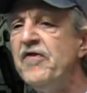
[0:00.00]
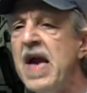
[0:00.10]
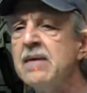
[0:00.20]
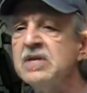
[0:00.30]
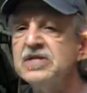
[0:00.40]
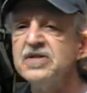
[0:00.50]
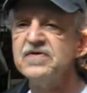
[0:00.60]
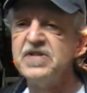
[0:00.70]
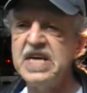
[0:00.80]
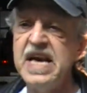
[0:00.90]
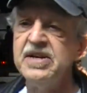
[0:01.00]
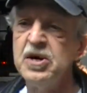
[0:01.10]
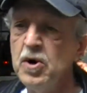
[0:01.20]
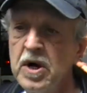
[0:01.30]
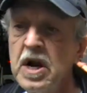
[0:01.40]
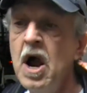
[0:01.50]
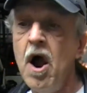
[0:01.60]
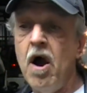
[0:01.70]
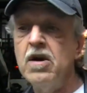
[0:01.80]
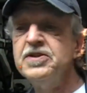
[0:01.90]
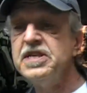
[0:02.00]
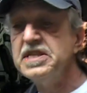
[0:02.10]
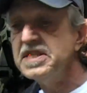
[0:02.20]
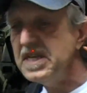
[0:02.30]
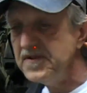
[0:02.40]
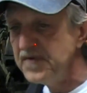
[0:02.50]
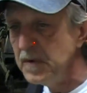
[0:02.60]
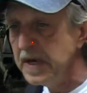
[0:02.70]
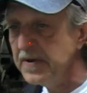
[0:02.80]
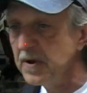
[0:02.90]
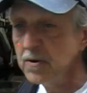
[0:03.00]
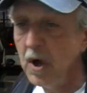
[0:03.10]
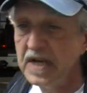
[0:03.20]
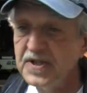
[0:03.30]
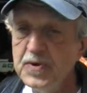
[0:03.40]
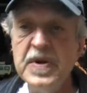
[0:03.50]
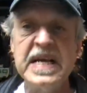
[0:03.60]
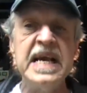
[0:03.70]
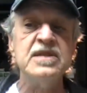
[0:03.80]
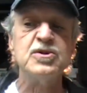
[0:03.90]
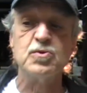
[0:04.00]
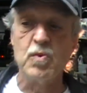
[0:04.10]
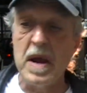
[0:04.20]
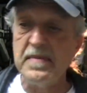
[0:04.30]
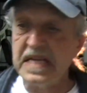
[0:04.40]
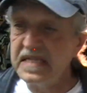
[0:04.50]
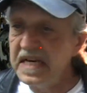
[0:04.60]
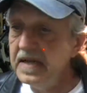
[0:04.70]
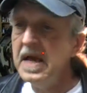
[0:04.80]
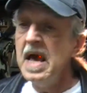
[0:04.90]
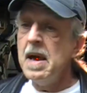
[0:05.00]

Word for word: families of Sandy Hook are successful in their lawsuit against Remington,